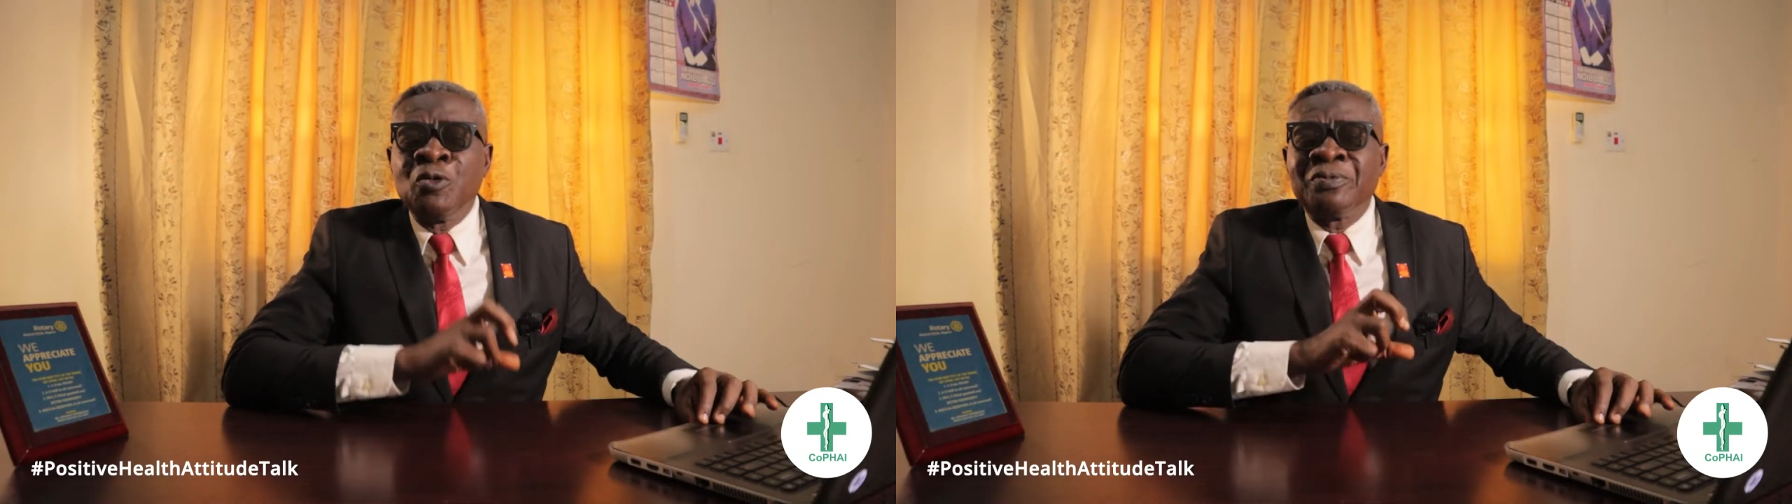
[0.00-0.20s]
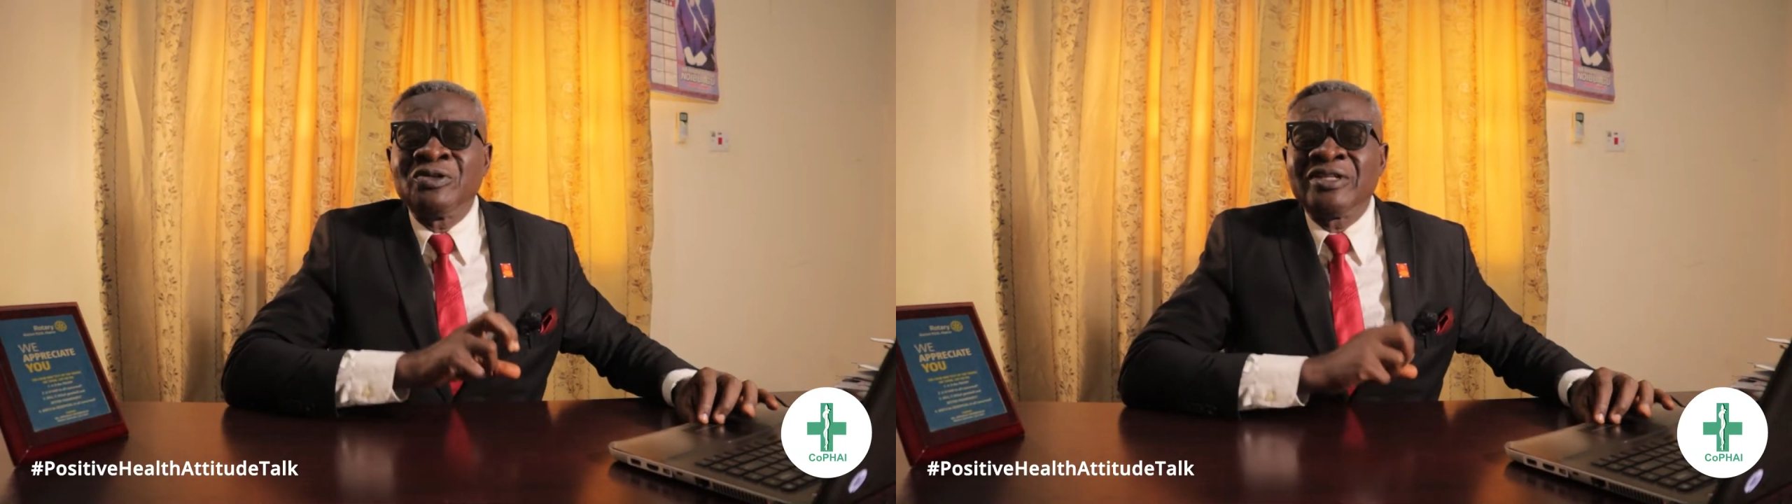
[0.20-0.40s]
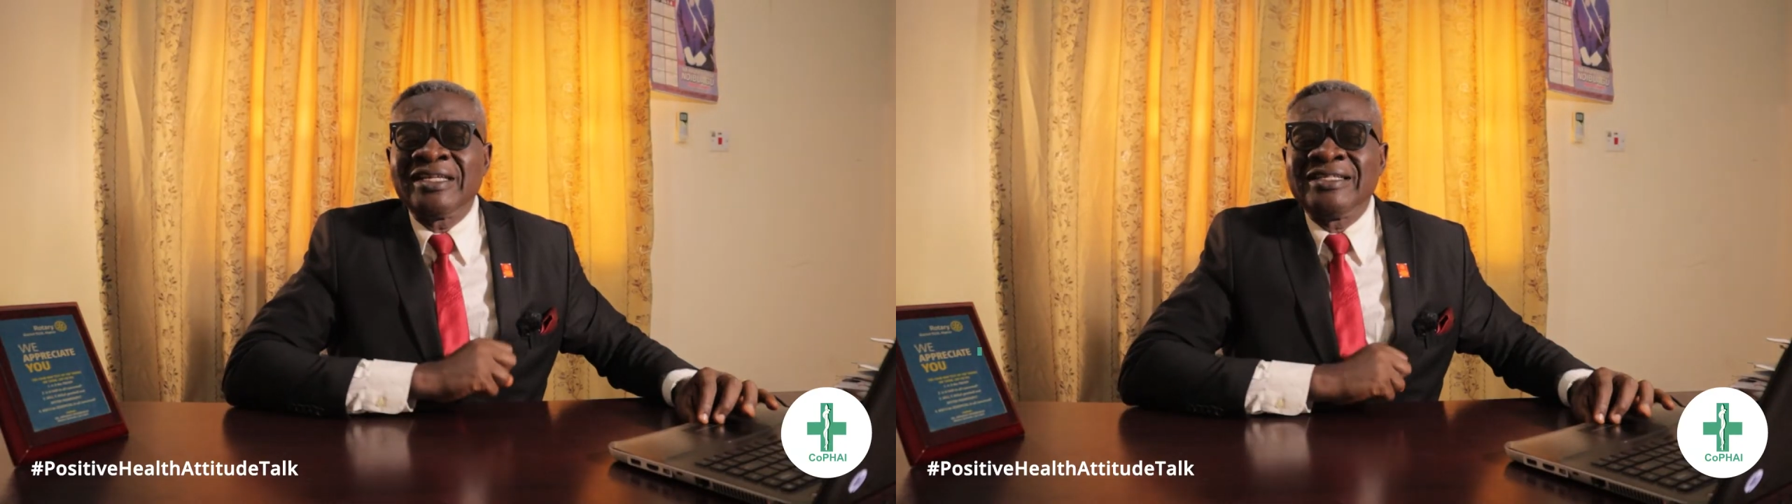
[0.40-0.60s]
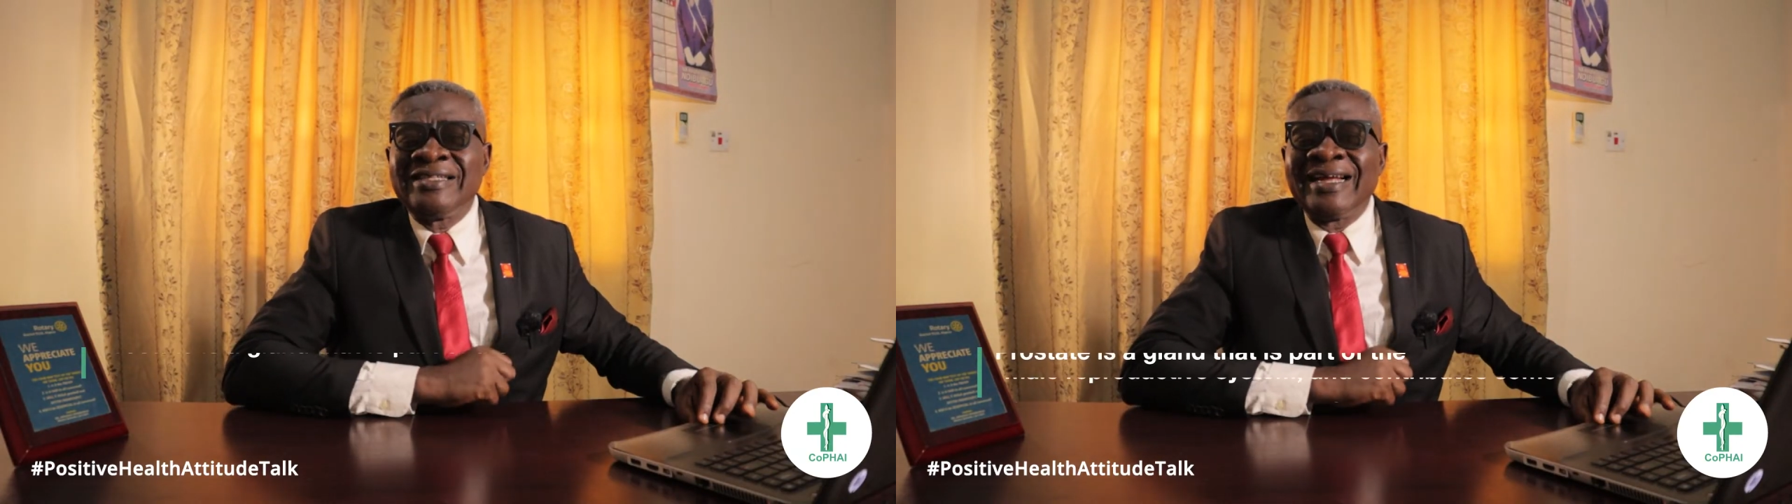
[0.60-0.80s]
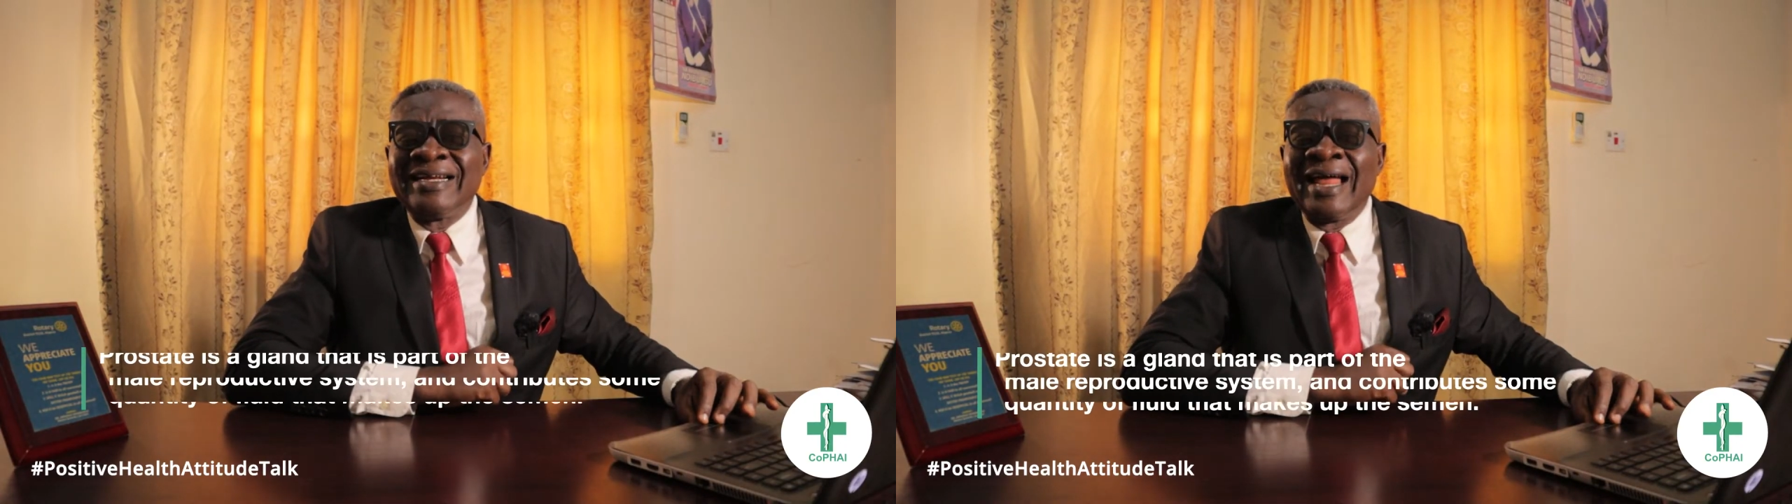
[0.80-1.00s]
prostate
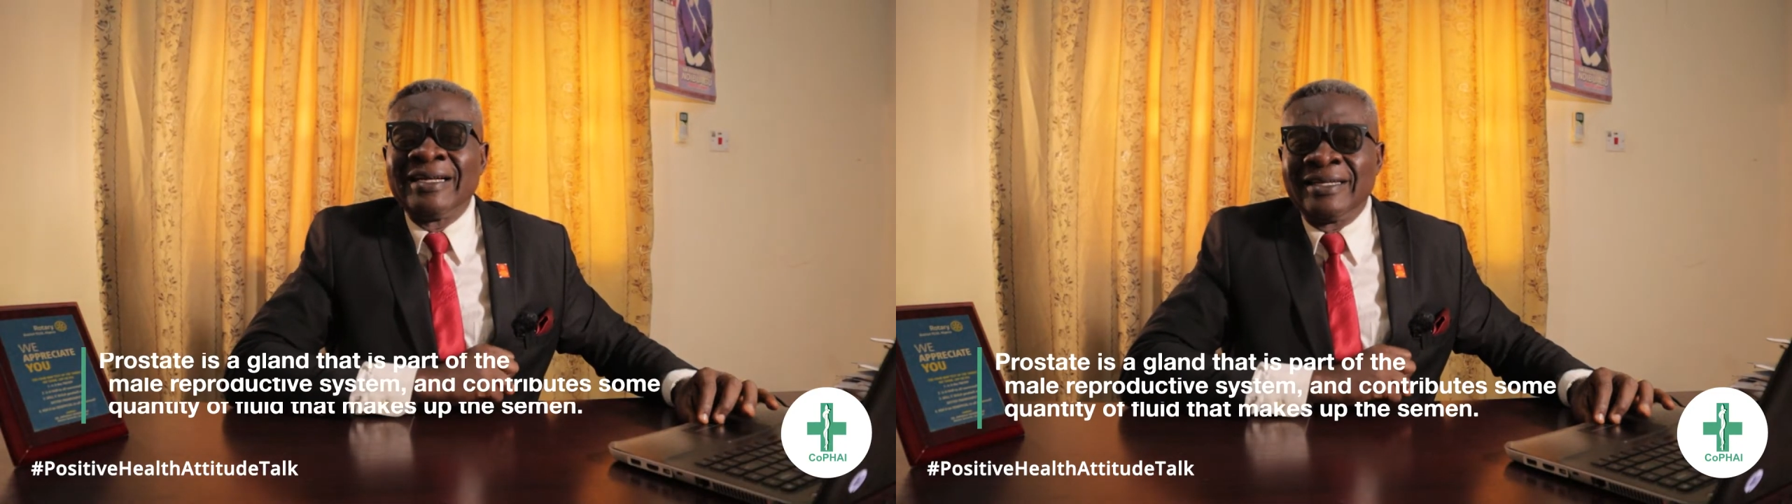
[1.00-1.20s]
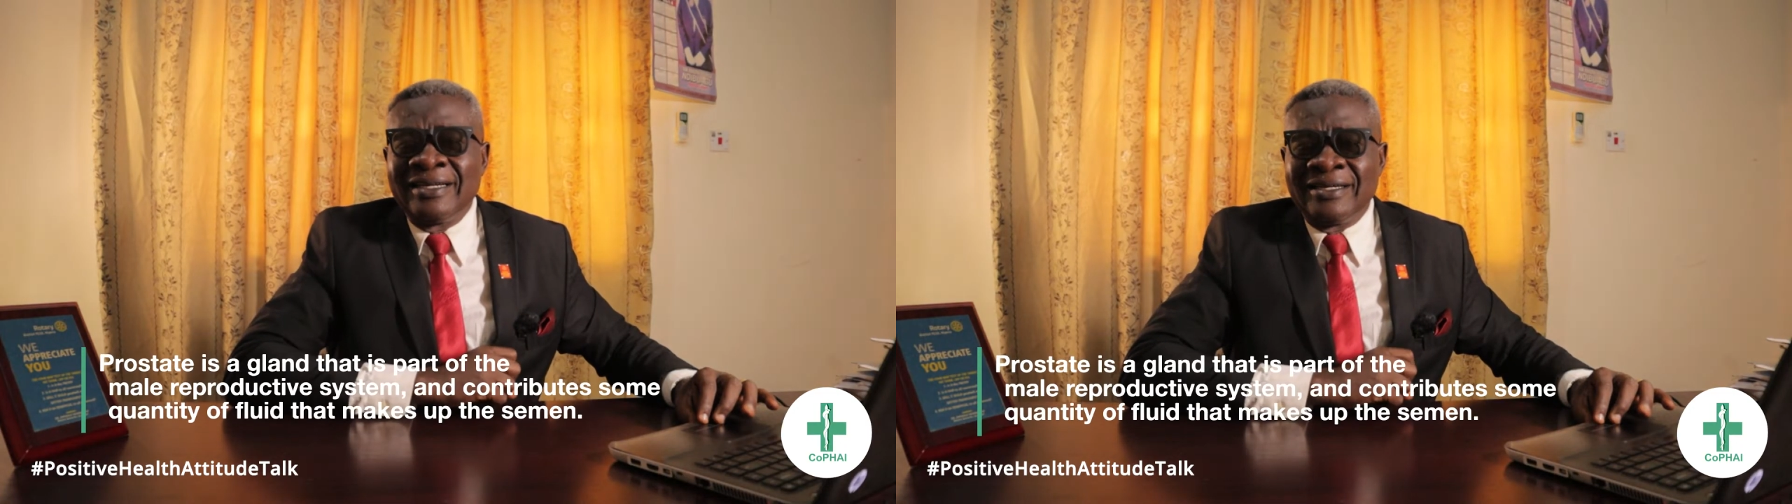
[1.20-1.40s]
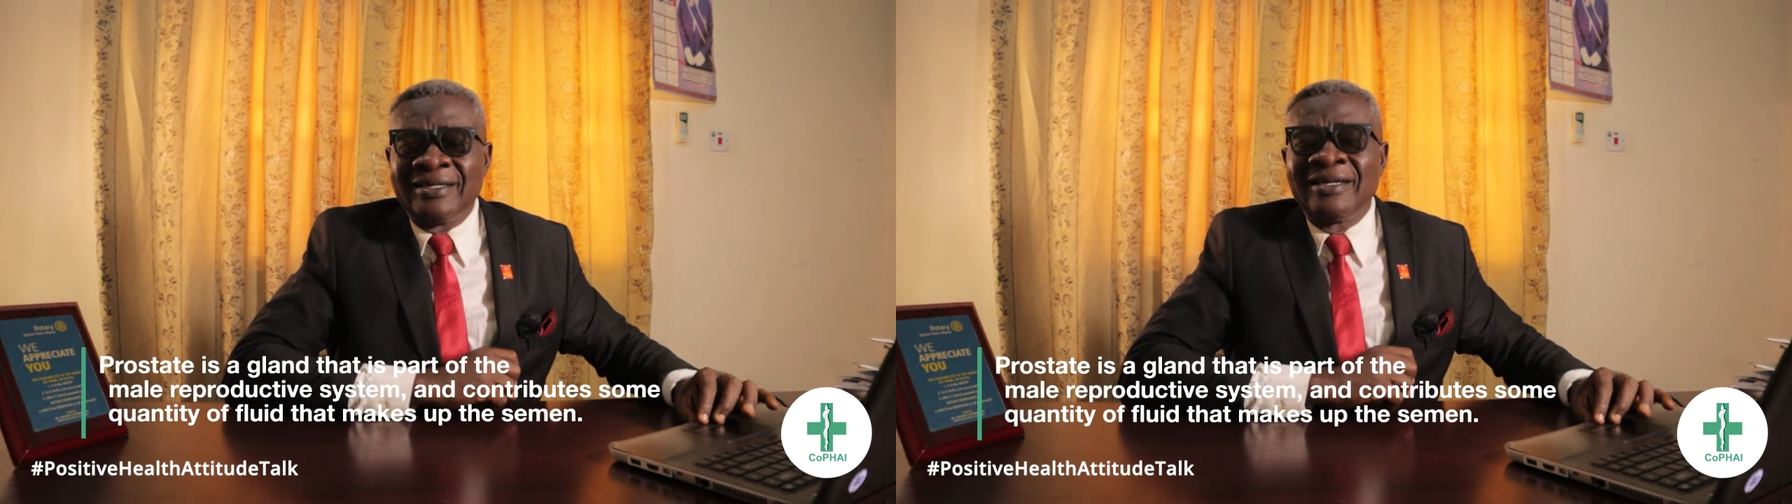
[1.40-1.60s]
is a gland